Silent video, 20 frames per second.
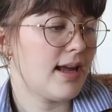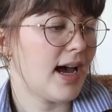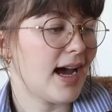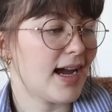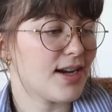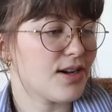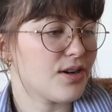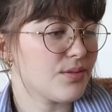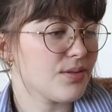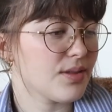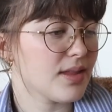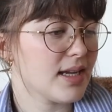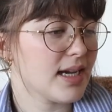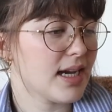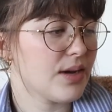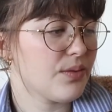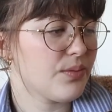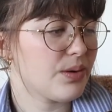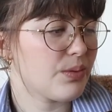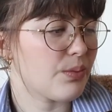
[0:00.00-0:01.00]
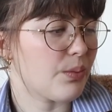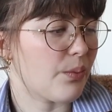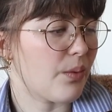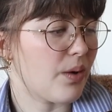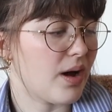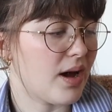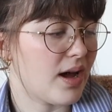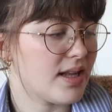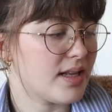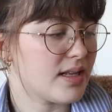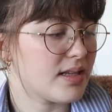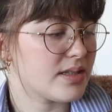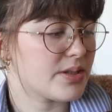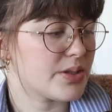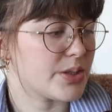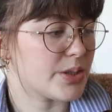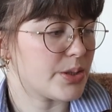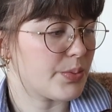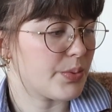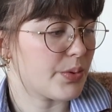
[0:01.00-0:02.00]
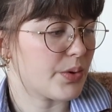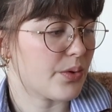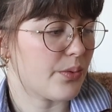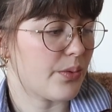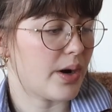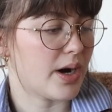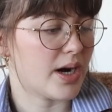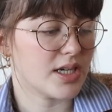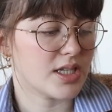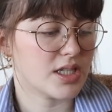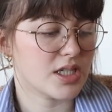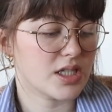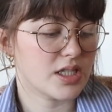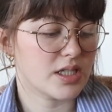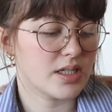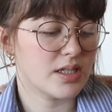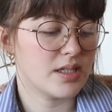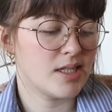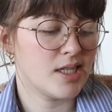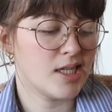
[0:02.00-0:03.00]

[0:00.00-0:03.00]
I don't think I would want super wash